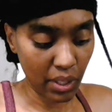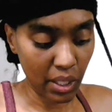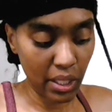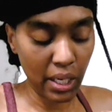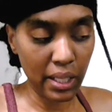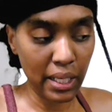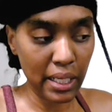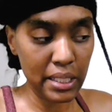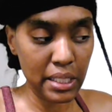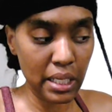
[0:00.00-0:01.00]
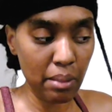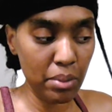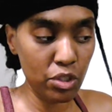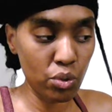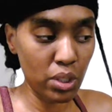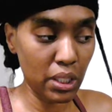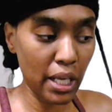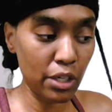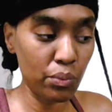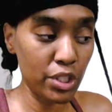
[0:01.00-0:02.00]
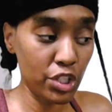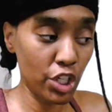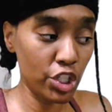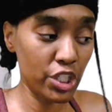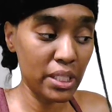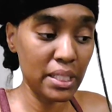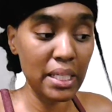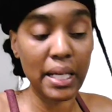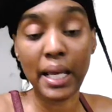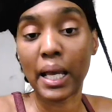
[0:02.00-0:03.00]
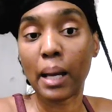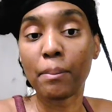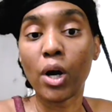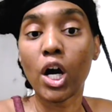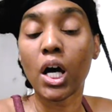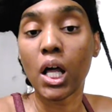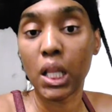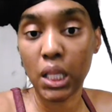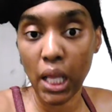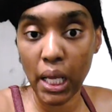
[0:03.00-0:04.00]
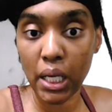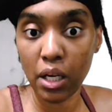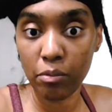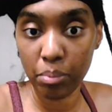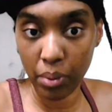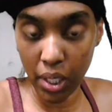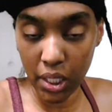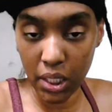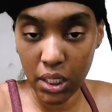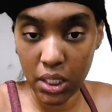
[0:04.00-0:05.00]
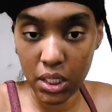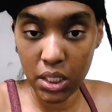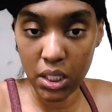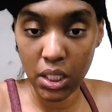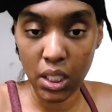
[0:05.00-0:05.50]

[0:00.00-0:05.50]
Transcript: And like I said, I've been doing a lot of research, and today I bought a lot of products.